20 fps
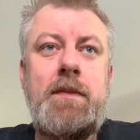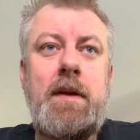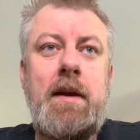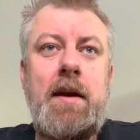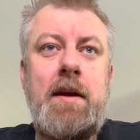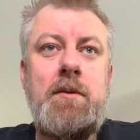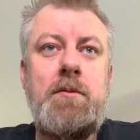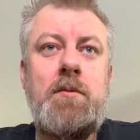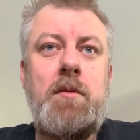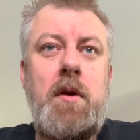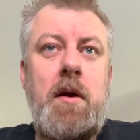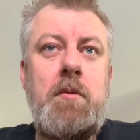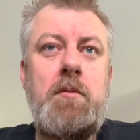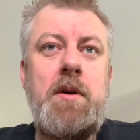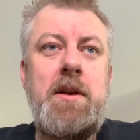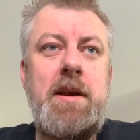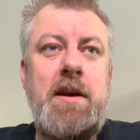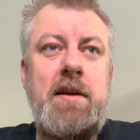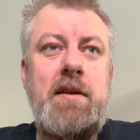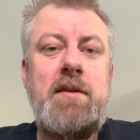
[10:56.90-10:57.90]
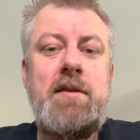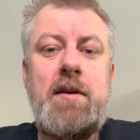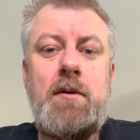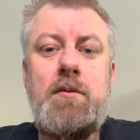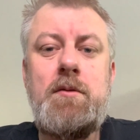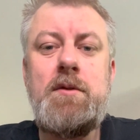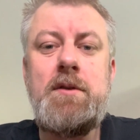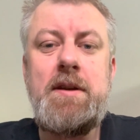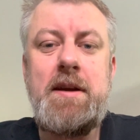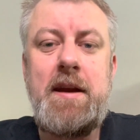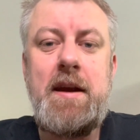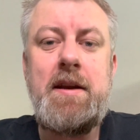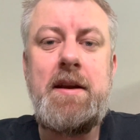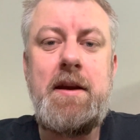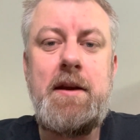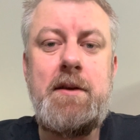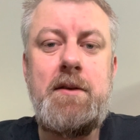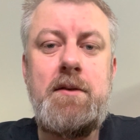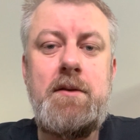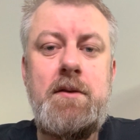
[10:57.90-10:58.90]
and we need someone to get
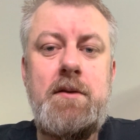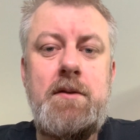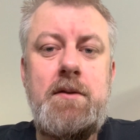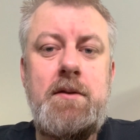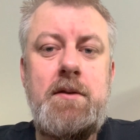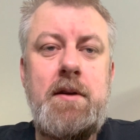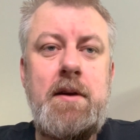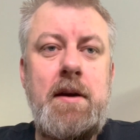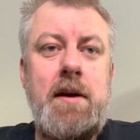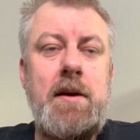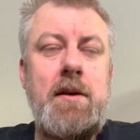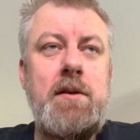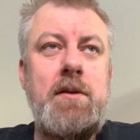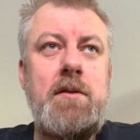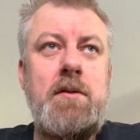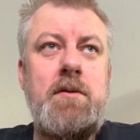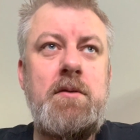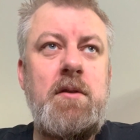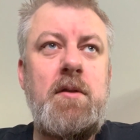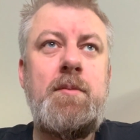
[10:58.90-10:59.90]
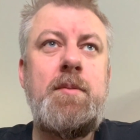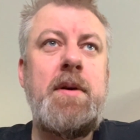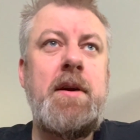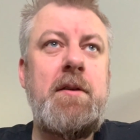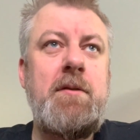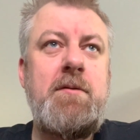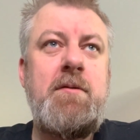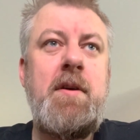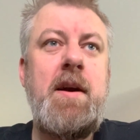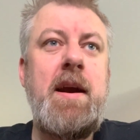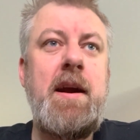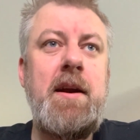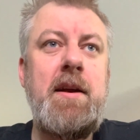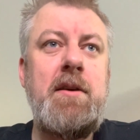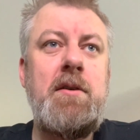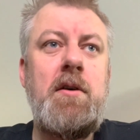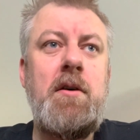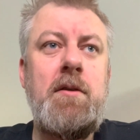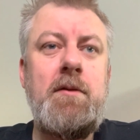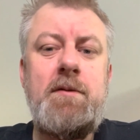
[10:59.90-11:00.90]
in and not be afraid
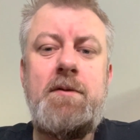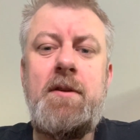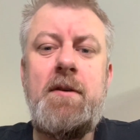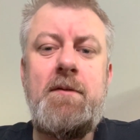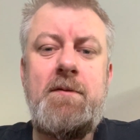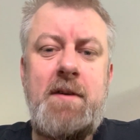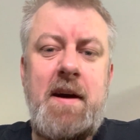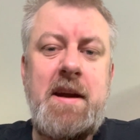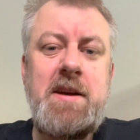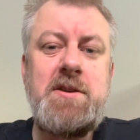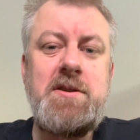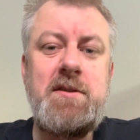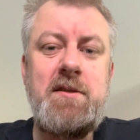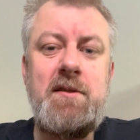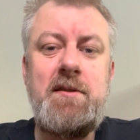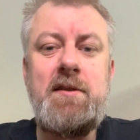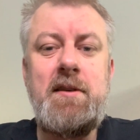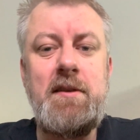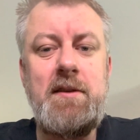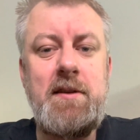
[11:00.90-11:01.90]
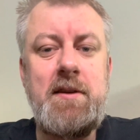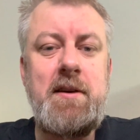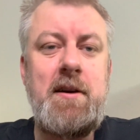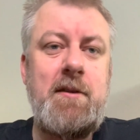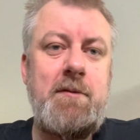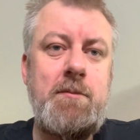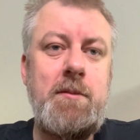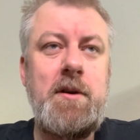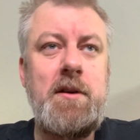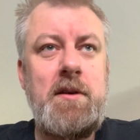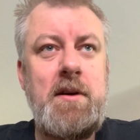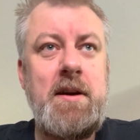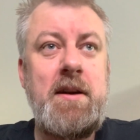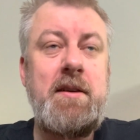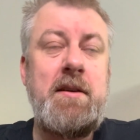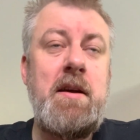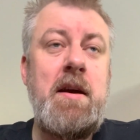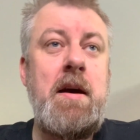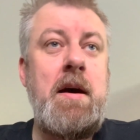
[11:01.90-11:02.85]
of the factions in the government. Like,